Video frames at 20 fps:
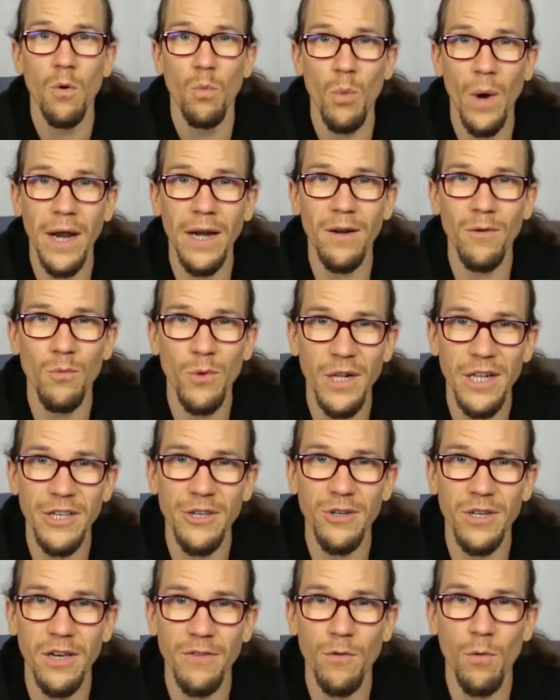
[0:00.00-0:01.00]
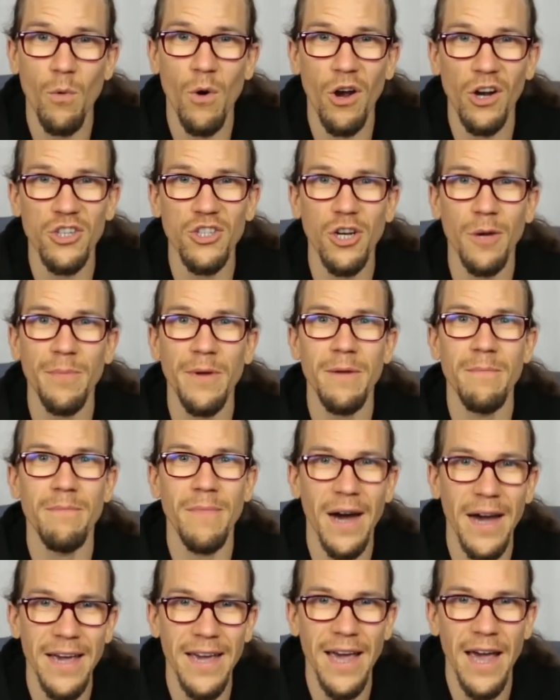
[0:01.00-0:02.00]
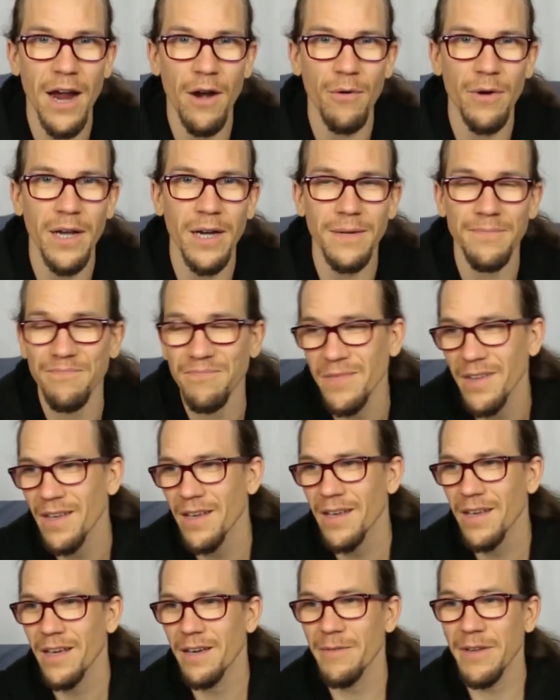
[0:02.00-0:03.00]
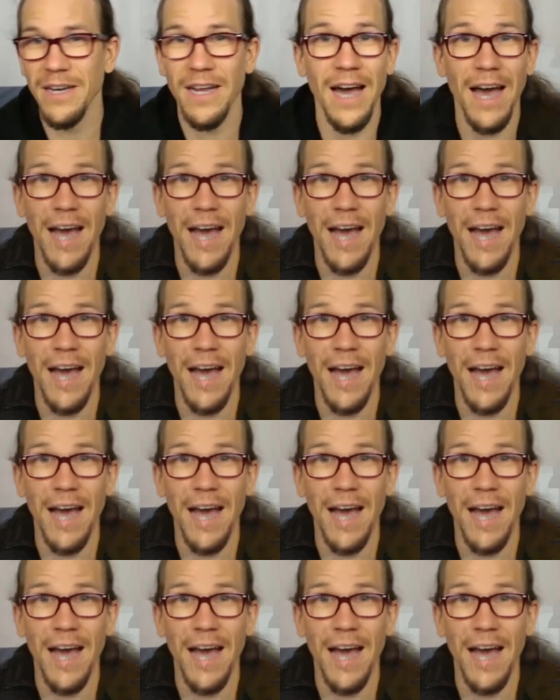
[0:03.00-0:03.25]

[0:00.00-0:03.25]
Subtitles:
When will you give a workshop in my area? I mean,